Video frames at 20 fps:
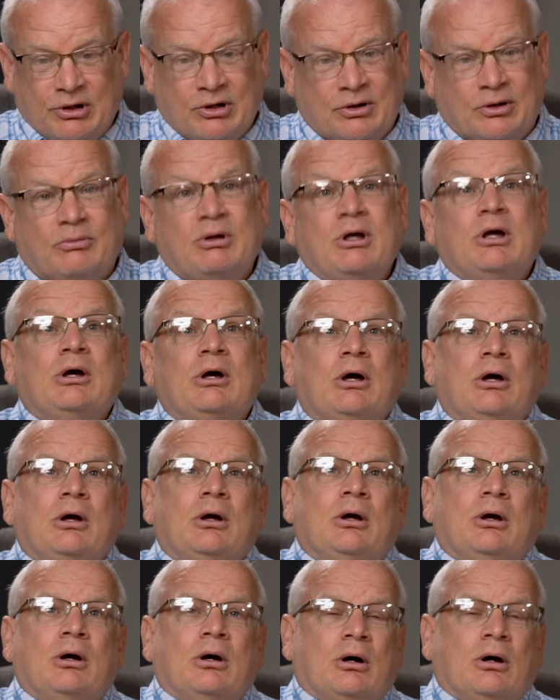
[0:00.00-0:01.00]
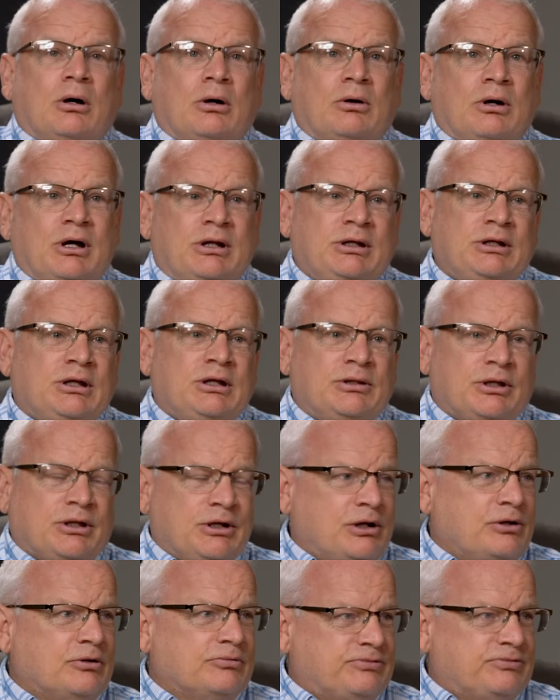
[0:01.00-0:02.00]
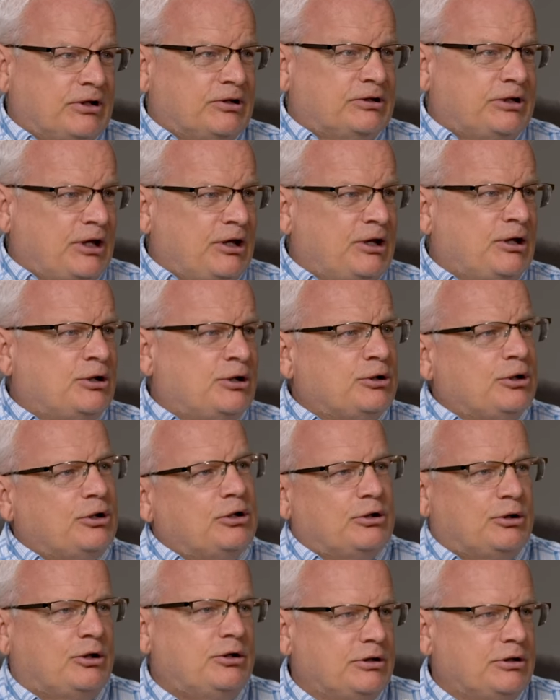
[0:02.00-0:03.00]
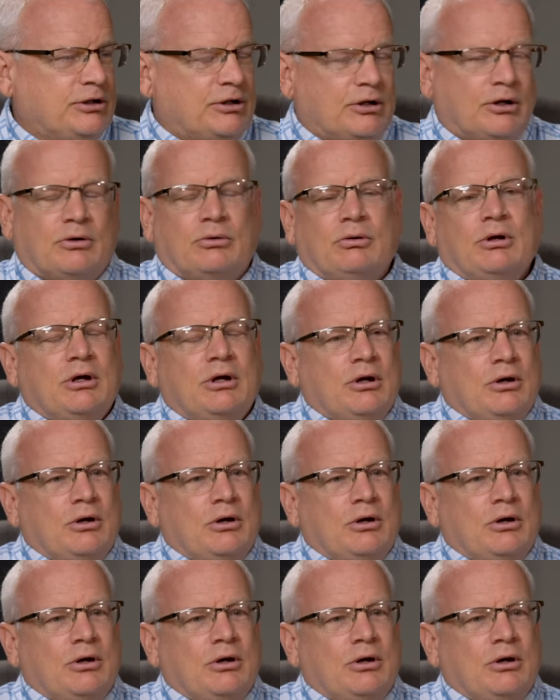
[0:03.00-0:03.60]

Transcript: Oh, oh, honey, the gutter fell down, you know,